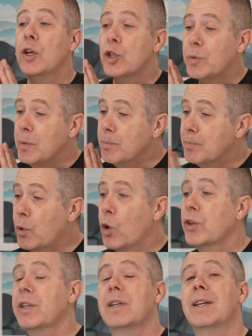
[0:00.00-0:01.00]
should be
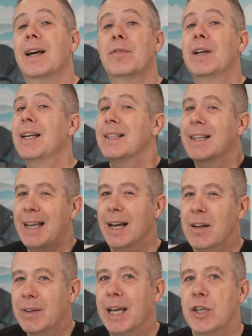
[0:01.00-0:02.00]
more than enough to
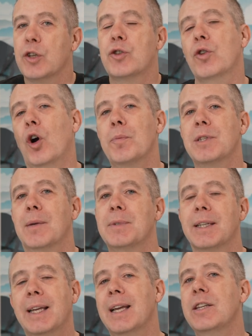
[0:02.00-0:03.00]
kind of get your chops up,
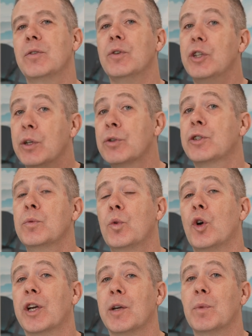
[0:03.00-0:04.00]
to get you used to
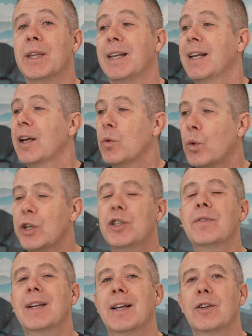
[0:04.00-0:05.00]
working with it.
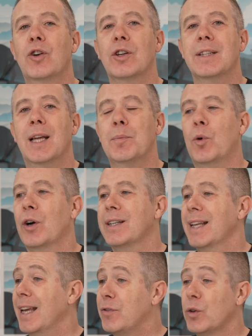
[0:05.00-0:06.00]
Once you've kind of got to that
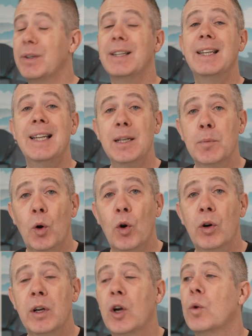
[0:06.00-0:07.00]
point, if you need
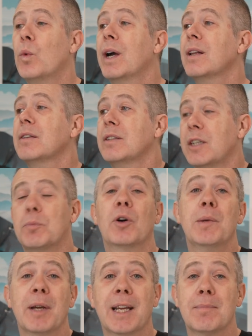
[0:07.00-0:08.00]
more, well, you're
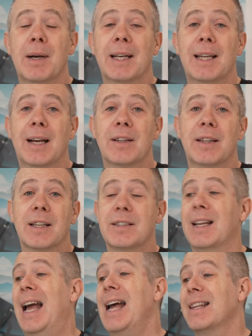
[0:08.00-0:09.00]
probably making money out of
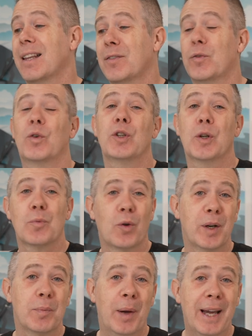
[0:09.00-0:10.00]
this and therefore you can
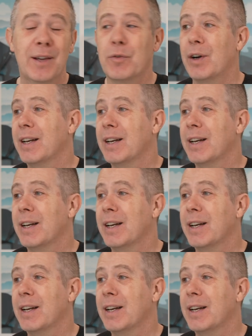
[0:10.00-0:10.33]
probably pay for